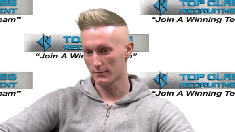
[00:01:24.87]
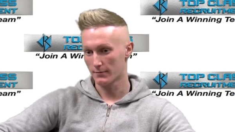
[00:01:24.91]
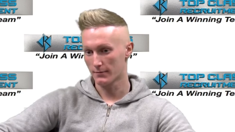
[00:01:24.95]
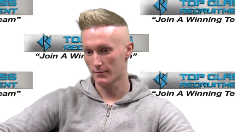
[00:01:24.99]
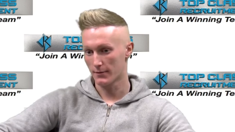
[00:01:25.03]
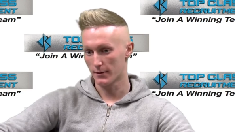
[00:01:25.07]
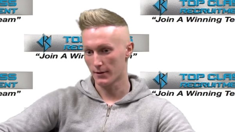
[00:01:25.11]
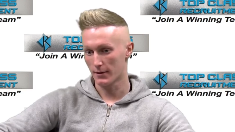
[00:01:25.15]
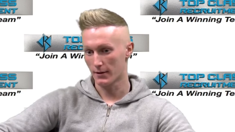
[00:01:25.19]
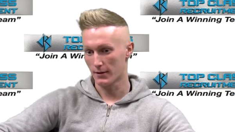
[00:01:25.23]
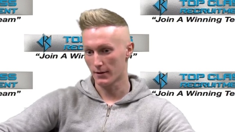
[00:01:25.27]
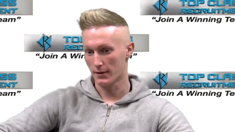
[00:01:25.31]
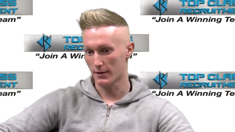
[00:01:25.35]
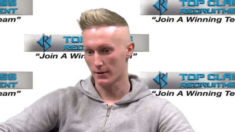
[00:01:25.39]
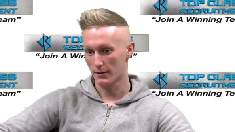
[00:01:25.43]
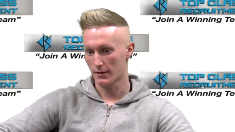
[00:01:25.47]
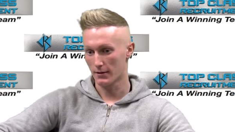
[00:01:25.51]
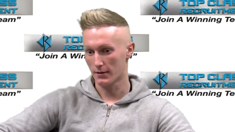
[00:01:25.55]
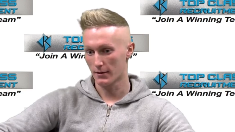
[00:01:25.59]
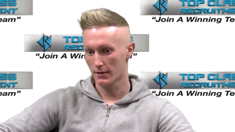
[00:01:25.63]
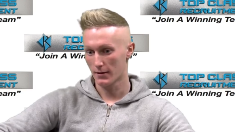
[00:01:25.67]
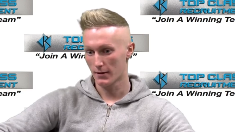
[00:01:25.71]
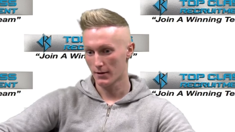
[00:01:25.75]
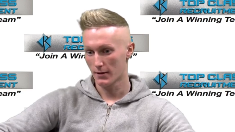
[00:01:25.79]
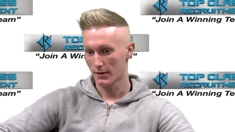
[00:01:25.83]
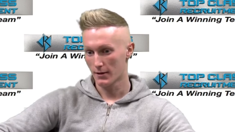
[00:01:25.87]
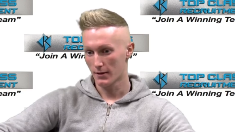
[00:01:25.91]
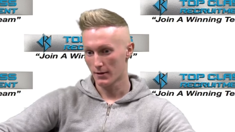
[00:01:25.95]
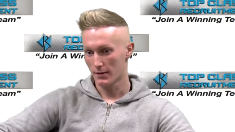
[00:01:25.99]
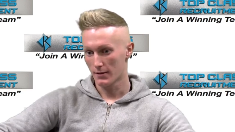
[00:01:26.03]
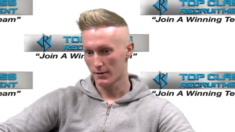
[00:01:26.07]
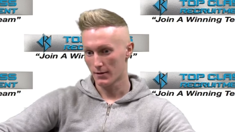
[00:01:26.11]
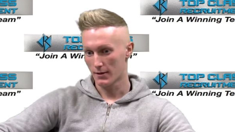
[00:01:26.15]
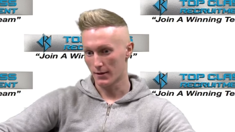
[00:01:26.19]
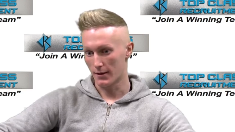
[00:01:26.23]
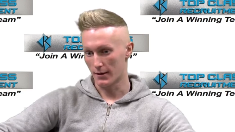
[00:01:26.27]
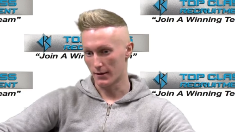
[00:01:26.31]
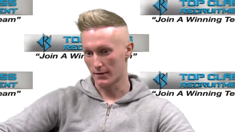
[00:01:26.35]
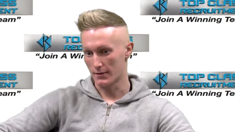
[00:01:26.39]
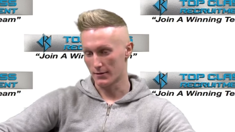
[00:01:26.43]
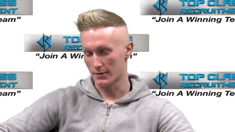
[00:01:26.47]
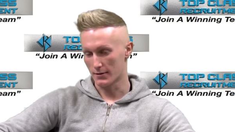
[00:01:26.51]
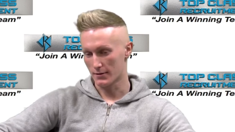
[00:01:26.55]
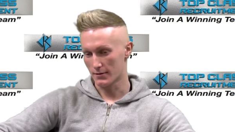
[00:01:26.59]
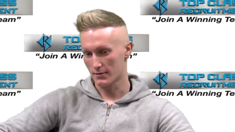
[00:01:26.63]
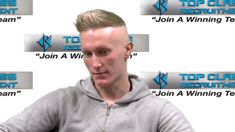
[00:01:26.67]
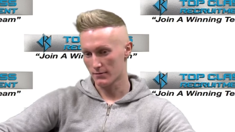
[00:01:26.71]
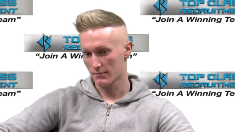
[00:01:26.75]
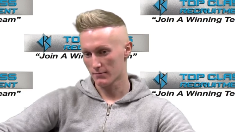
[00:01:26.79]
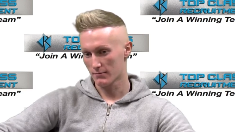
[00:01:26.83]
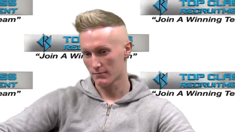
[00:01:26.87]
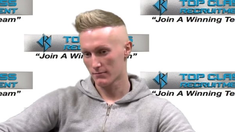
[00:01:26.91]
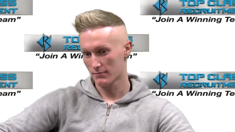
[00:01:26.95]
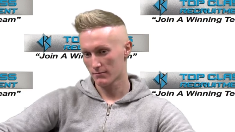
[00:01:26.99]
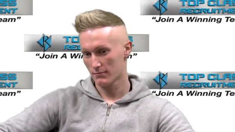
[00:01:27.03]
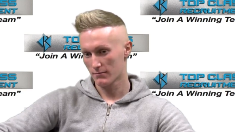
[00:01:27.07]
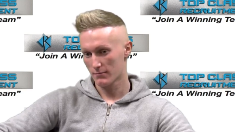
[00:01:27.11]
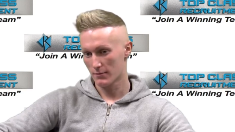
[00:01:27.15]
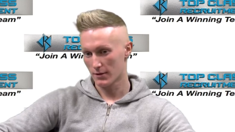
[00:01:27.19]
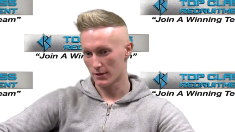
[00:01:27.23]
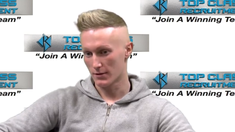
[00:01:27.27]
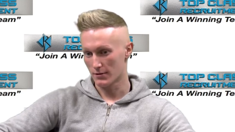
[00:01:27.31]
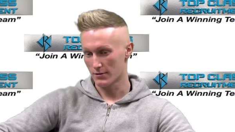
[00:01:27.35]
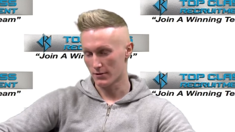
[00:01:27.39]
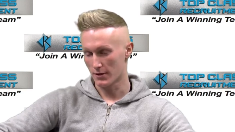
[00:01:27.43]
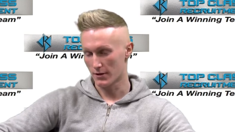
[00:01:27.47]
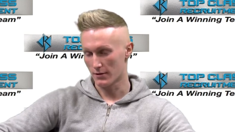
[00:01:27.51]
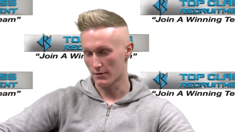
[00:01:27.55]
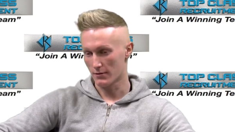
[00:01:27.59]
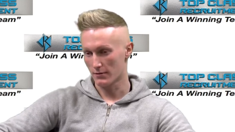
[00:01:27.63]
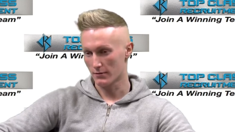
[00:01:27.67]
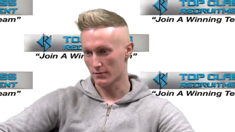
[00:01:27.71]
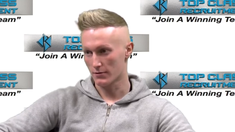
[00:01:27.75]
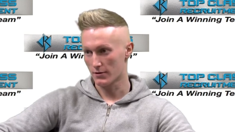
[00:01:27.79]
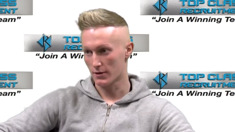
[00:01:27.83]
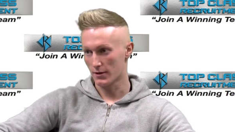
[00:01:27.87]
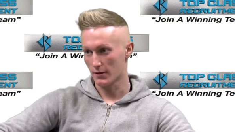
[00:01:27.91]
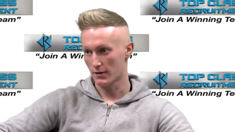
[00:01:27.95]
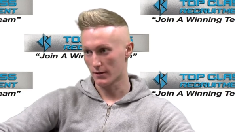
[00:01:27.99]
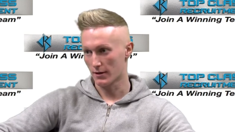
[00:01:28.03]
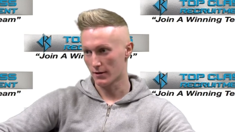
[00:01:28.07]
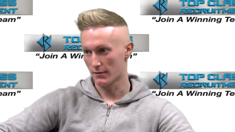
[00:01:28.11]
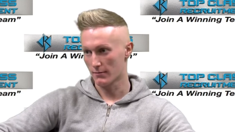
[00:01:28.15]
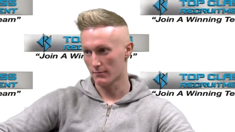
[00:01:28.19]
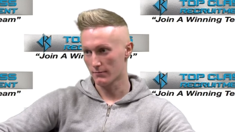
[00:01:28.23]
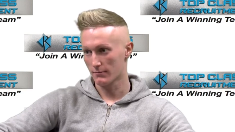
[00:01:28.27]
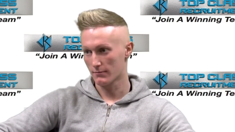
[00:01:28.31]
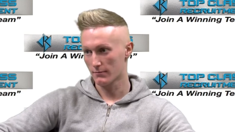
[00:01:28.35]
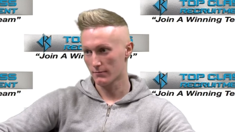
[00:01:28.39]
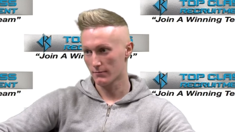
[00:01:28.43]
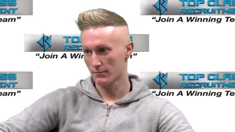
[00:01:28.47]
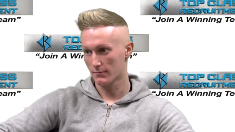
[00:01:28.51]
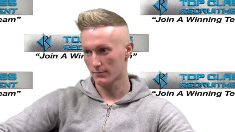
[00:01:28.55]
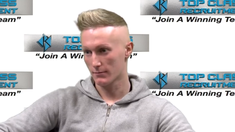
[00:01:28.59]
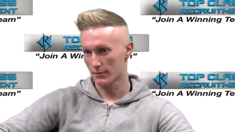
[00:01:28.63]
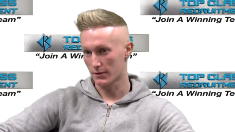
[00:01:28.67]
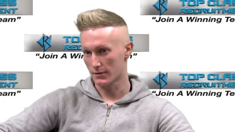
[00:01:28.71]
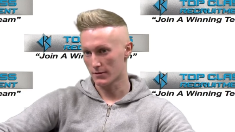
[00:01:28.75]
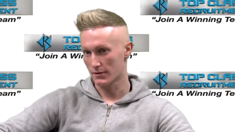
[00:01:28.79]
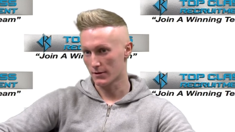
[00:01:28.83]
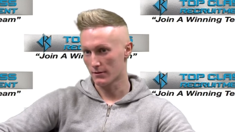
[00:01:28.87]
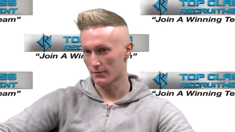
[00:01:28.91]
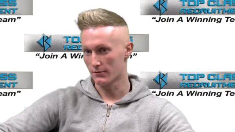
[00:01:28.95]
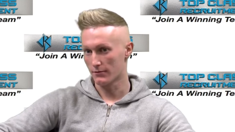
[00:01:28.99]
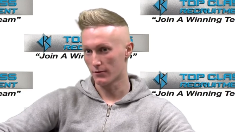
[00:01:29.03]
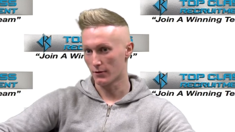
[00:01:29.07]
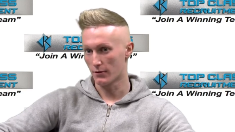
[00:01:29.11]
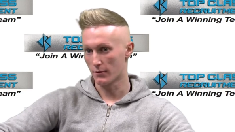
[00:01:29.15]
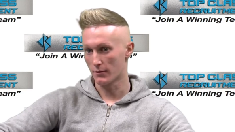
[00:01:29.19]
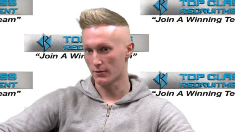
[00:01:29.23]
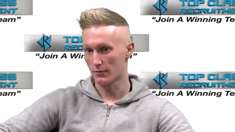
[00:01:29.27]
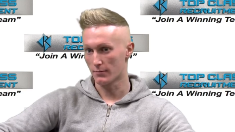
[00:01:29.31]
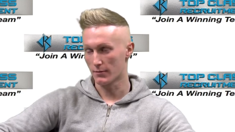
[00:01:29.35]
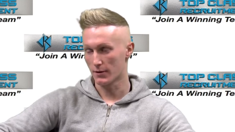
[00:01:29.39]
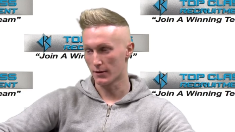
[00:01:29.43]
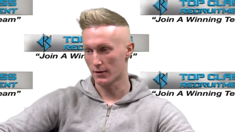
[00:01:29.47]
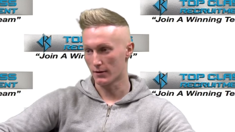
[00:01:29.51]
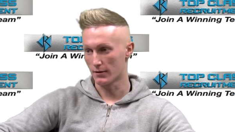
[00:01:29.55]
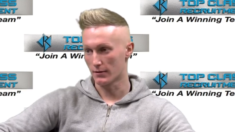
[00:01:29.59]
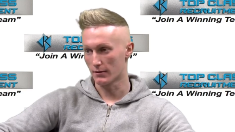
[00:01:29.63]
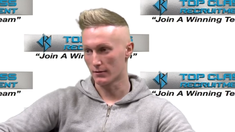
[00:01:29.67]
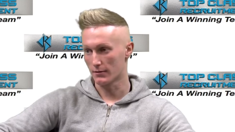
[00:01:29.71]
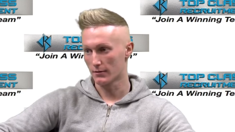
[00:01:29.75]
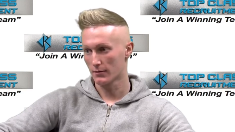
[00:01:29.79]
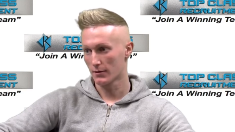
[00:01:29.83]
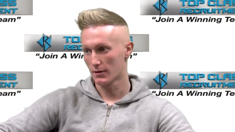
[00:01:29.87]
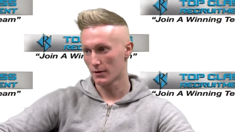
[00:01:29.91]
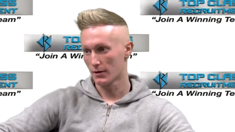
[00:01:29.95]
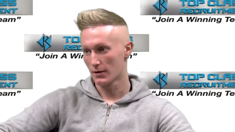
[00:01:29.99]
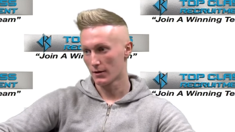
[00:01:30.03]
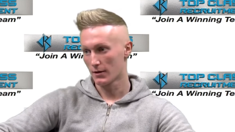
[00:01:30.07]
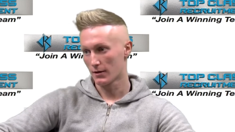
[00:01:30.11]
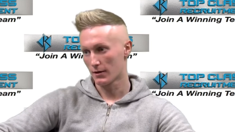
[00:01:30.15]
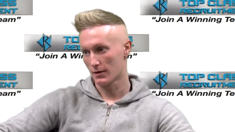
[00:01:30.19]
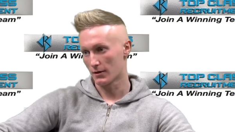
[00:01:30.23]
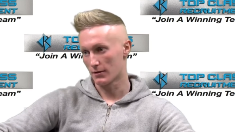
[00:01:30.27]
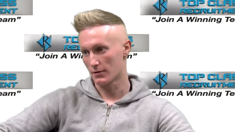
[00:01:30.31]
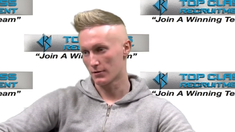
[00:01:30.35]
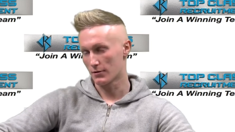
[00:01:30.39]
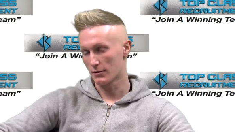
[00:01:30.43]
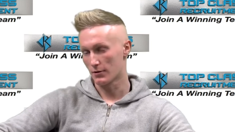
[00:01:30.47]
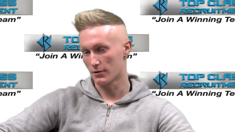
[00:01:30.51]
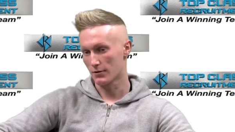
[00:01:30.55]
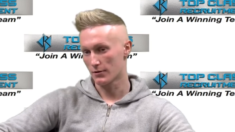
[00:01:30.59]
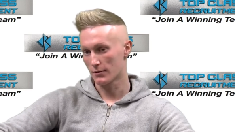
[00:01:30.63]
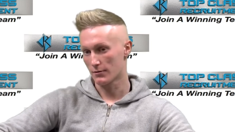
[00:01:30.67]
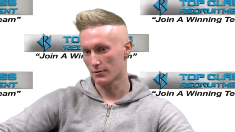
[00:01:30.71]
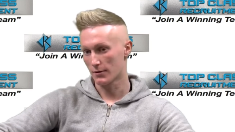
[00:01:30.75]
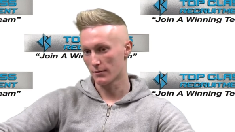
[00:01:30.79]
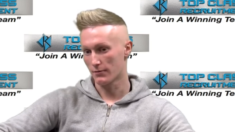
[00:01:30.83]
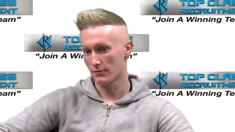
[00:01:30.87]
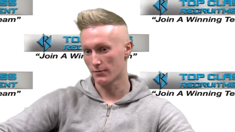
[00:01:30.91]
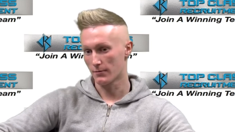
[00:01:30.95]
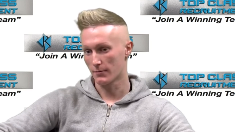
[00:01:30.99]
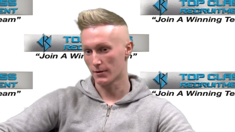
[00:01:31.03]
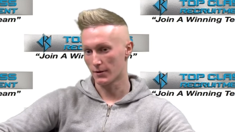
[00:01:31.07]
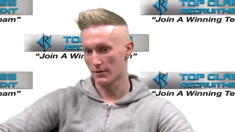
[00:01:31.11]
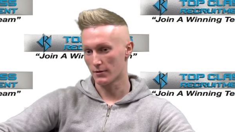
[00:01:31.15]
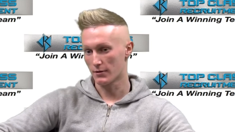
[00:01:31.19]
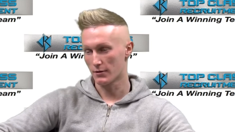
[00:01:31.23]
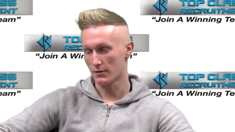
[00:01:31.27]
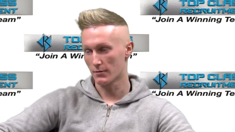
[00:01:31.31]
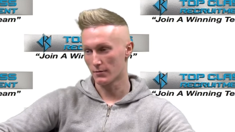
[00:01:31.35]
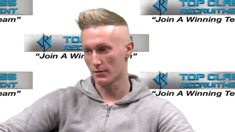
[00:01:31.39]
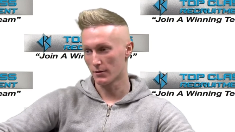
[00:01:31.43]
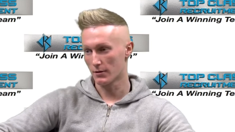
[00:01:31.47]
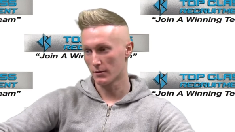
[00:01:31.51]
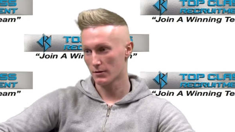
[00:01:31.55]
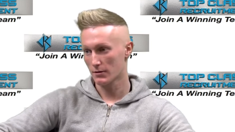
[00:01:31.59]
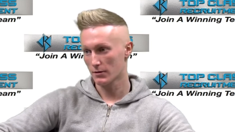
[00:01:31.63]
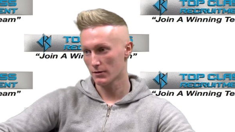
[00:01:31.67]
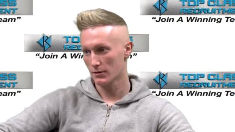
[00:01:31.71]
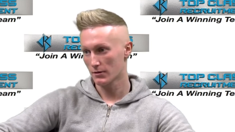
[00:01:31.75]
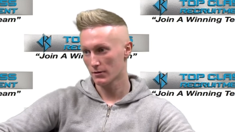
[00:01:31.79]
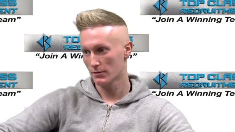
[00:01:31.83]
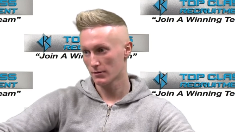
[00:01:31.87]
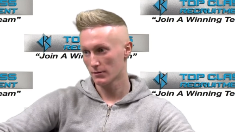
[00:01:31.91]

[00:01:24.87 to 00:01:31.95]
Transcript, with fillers: But uh, I just, in general, try to get myself forward more and get shots away from the edge of the box.